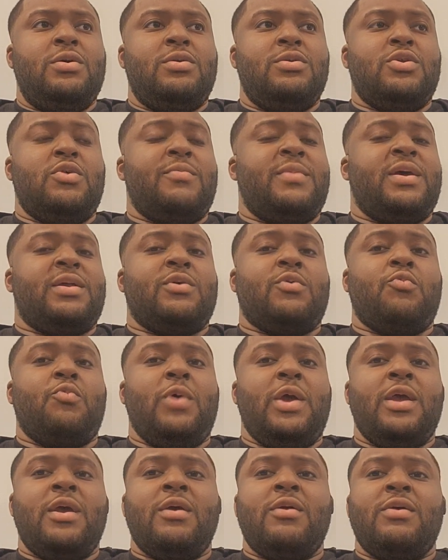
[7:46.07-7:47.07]
no matter
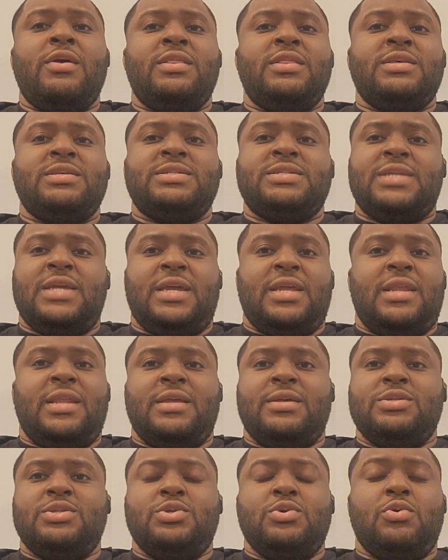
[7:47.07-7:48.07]
where in the
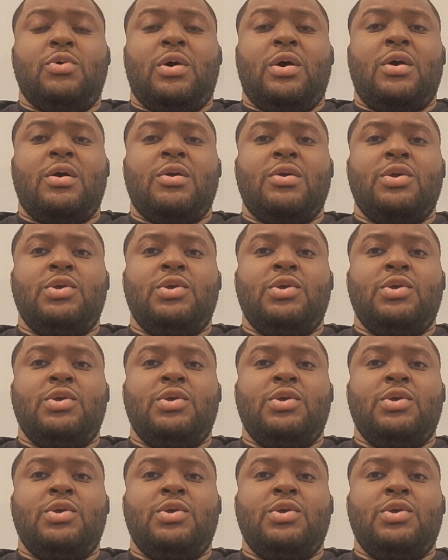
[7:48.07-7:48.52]
standings you are,